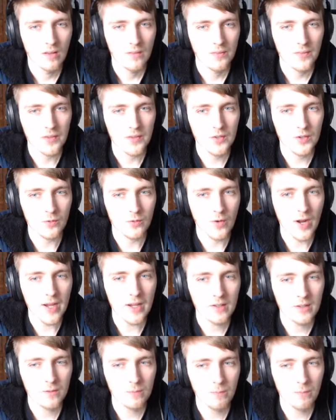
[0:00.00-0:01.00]
the
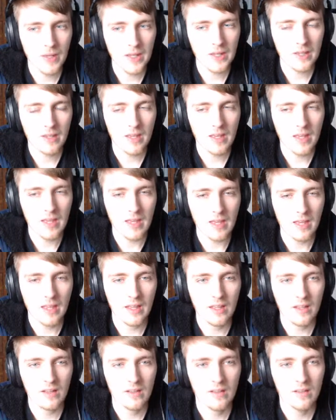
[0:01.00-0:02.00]
correct pick
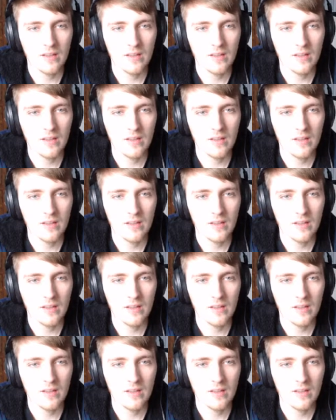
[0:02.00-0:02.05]
here...